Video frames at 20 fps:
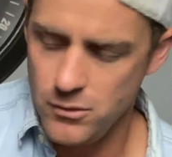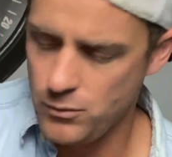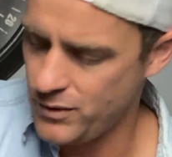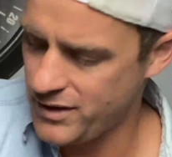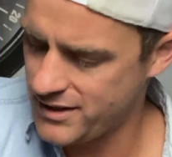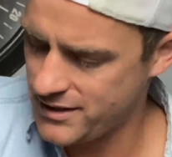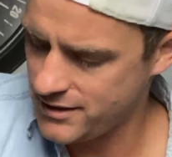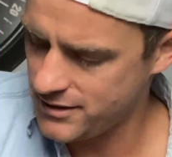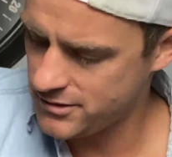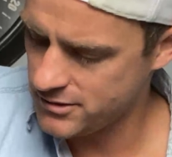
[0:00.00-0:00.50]
We
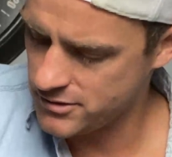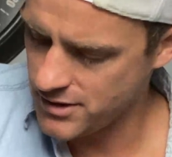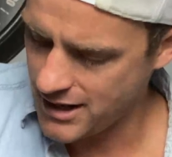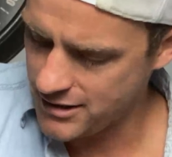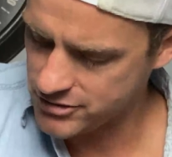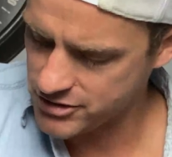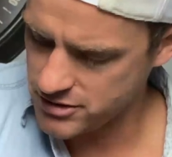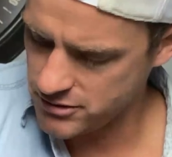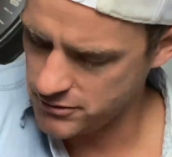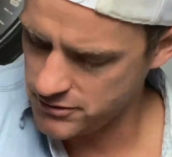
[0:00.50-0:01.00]
can either
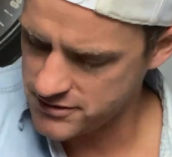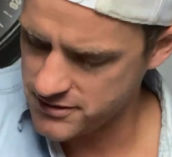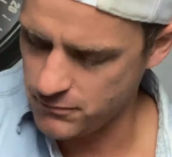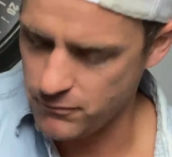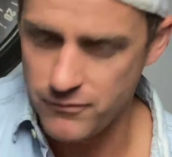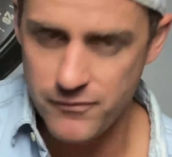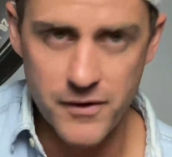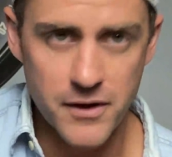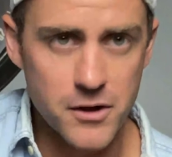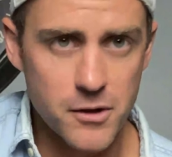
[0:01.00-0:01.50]
I'll show you
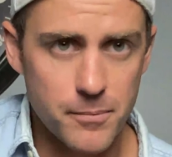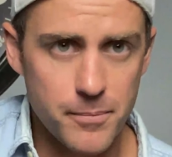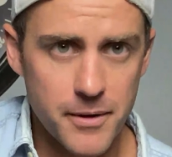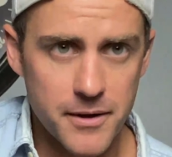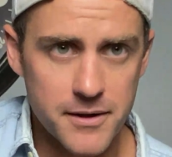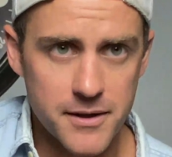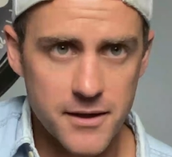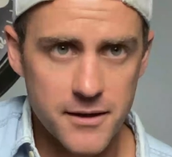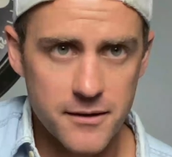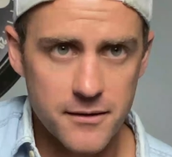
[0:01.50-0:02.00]
some finger
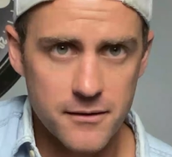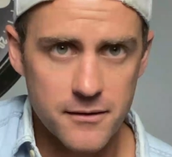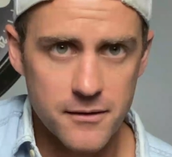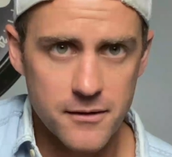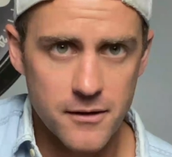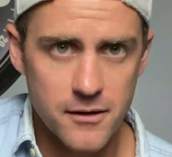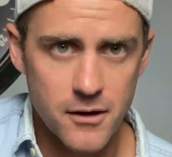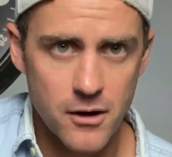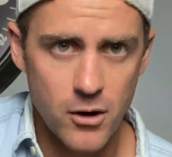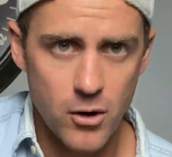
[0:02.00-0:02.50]

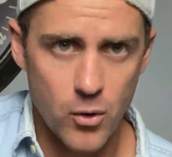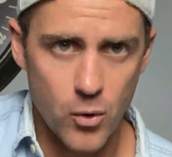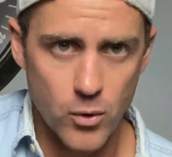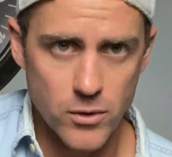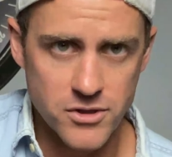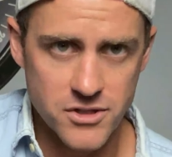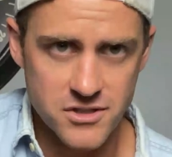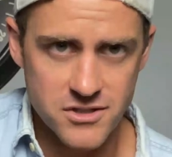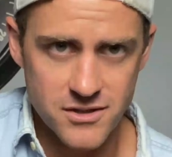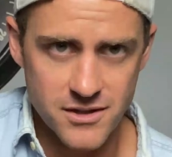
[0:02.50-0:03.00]
picking,
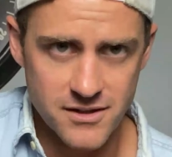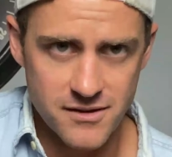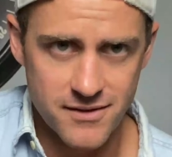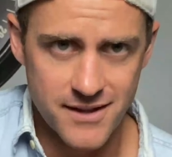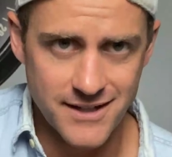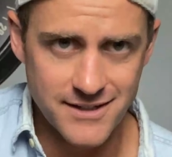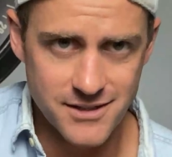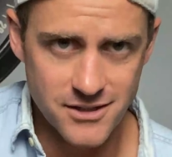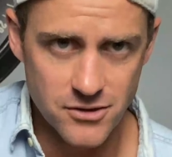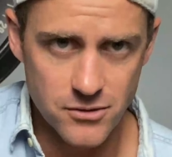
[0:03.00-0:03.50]
or just
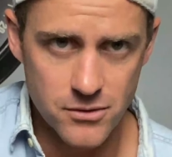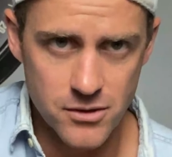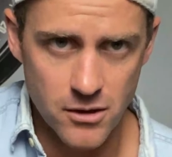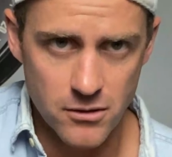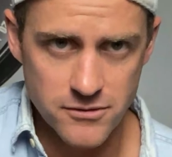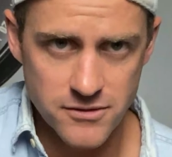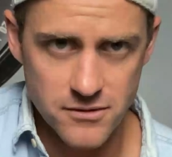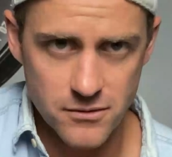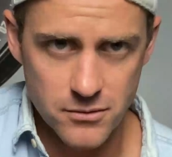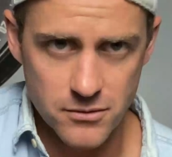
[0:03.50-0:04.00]
things that you can
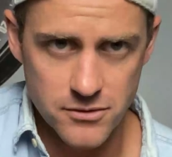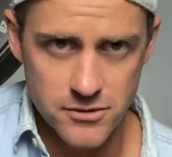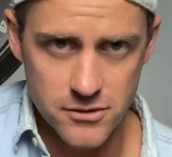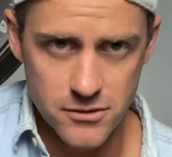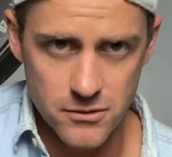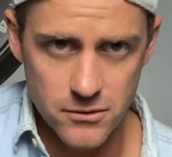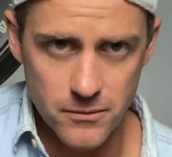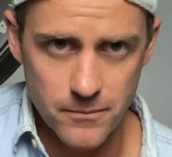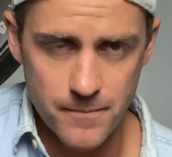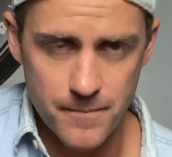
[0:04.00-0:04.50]
also
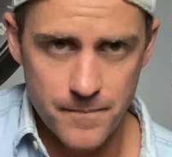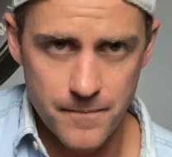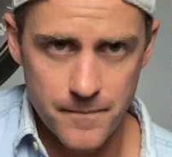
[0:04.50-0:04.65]
do